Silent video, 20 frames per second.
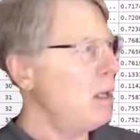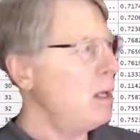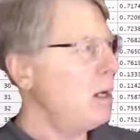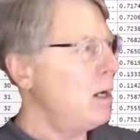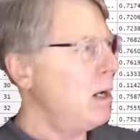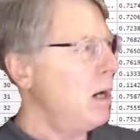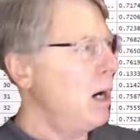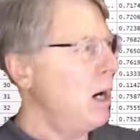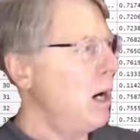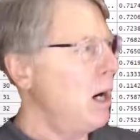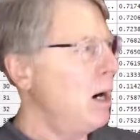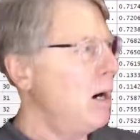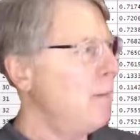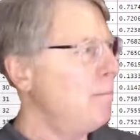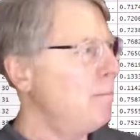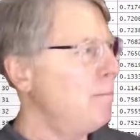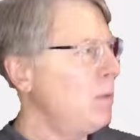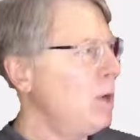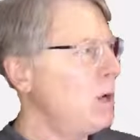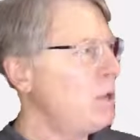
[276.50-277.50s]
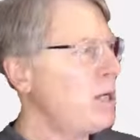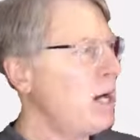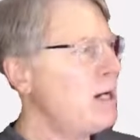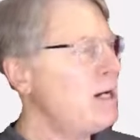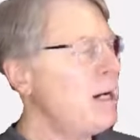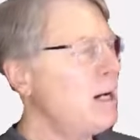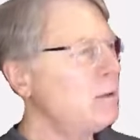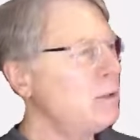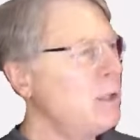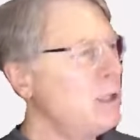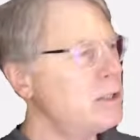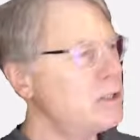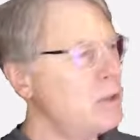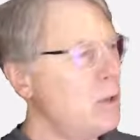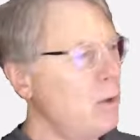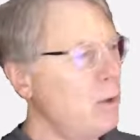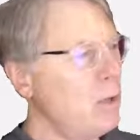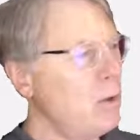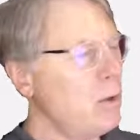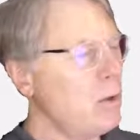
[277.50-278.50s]
Okay, now,
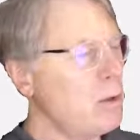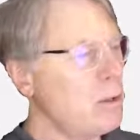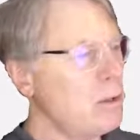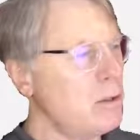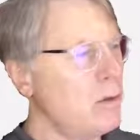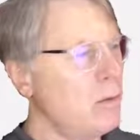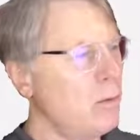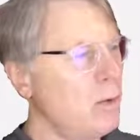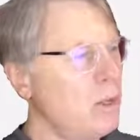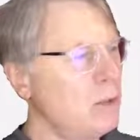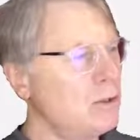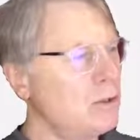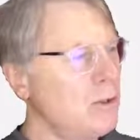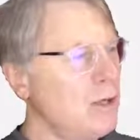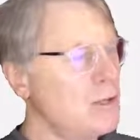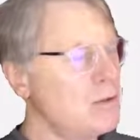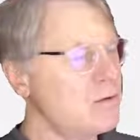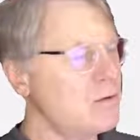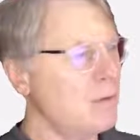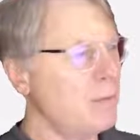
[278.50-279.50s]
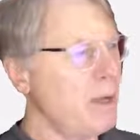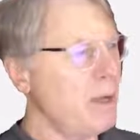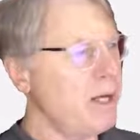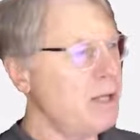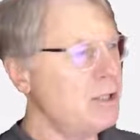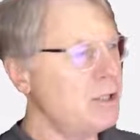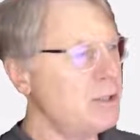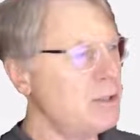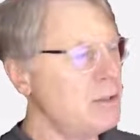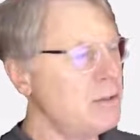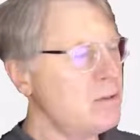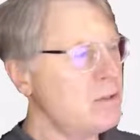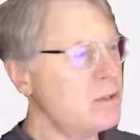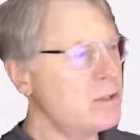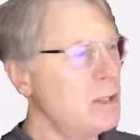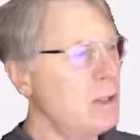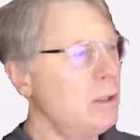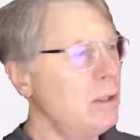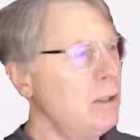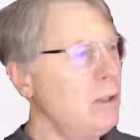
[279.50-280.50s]
so in order to run transformations,
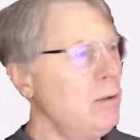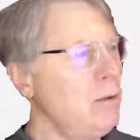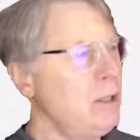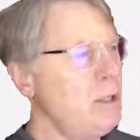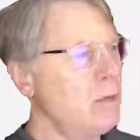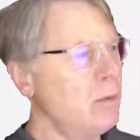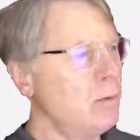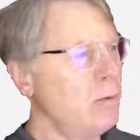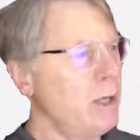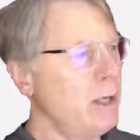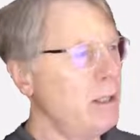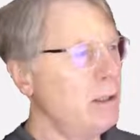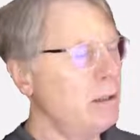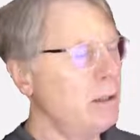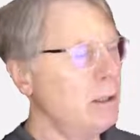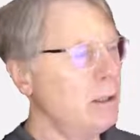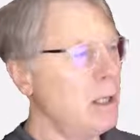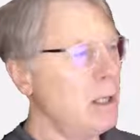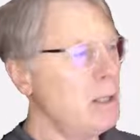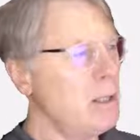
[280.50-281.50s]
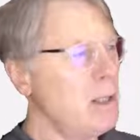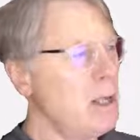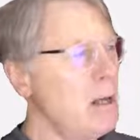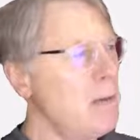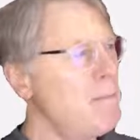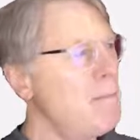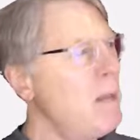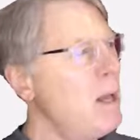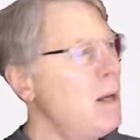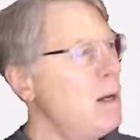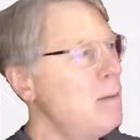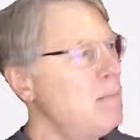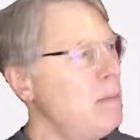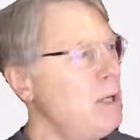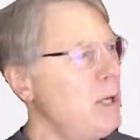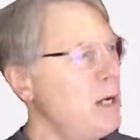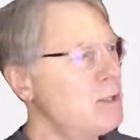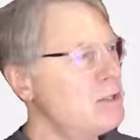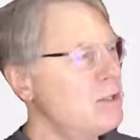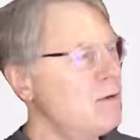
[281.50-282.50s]
you need to right click on them,
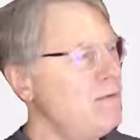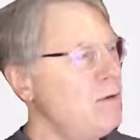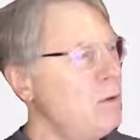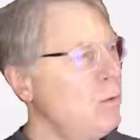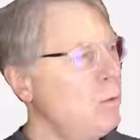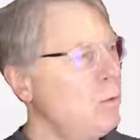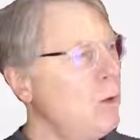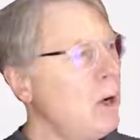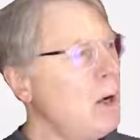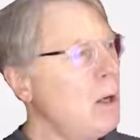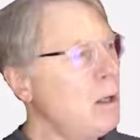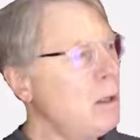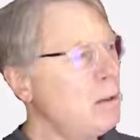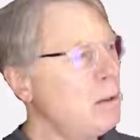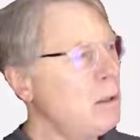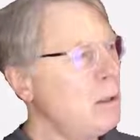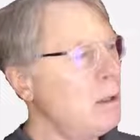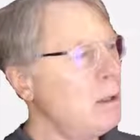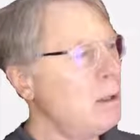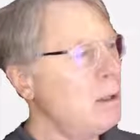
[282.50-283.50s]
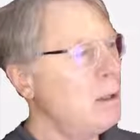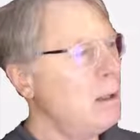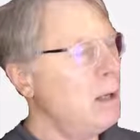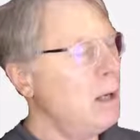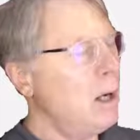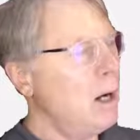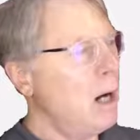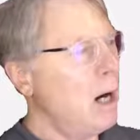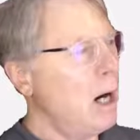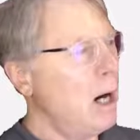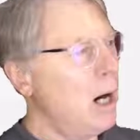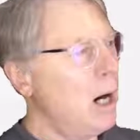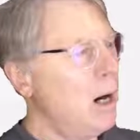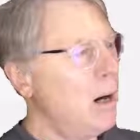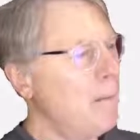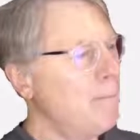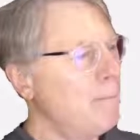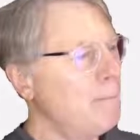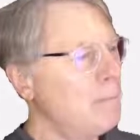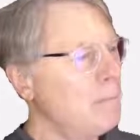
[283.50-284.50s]
because if you run,
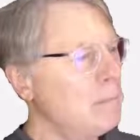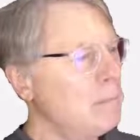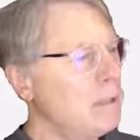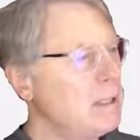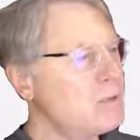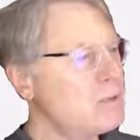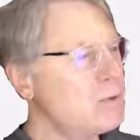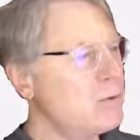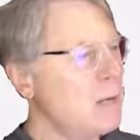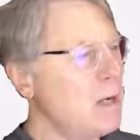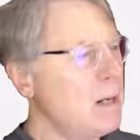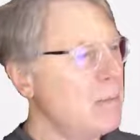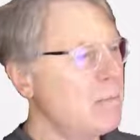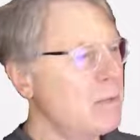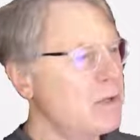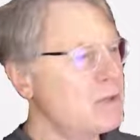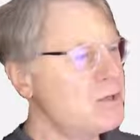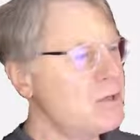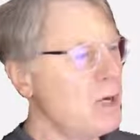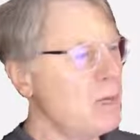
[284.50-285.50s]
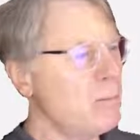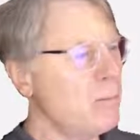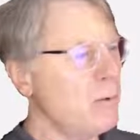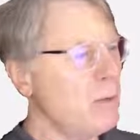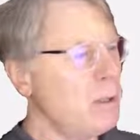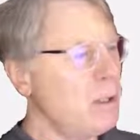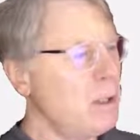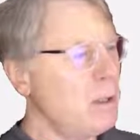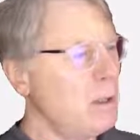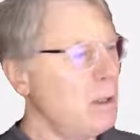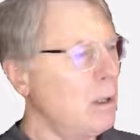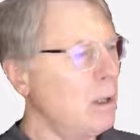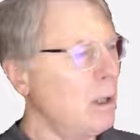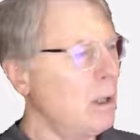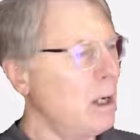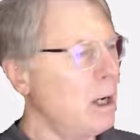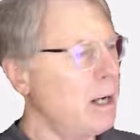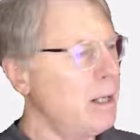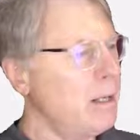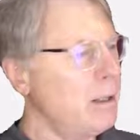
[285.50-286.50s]
let's drop the summary
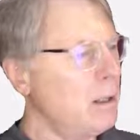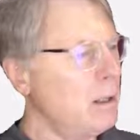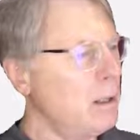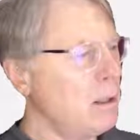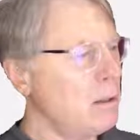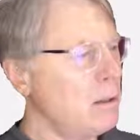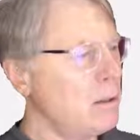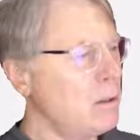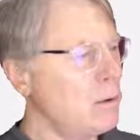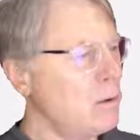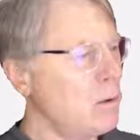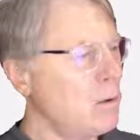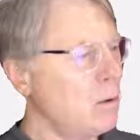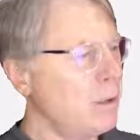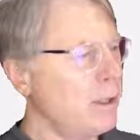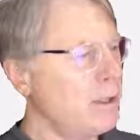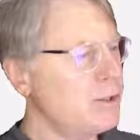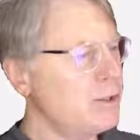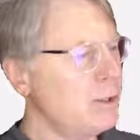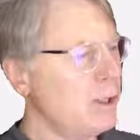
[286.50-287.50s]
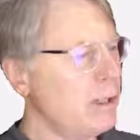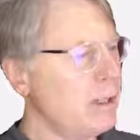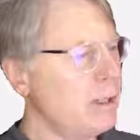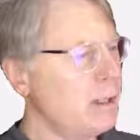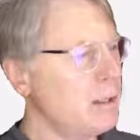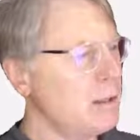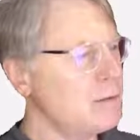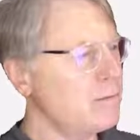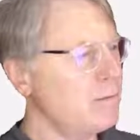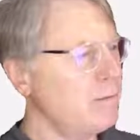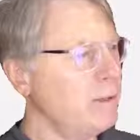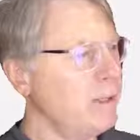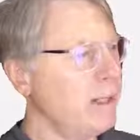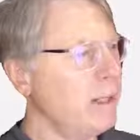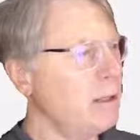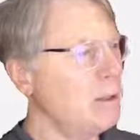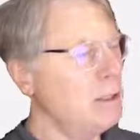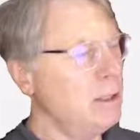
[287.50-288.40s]
icon and the correlation icons for now.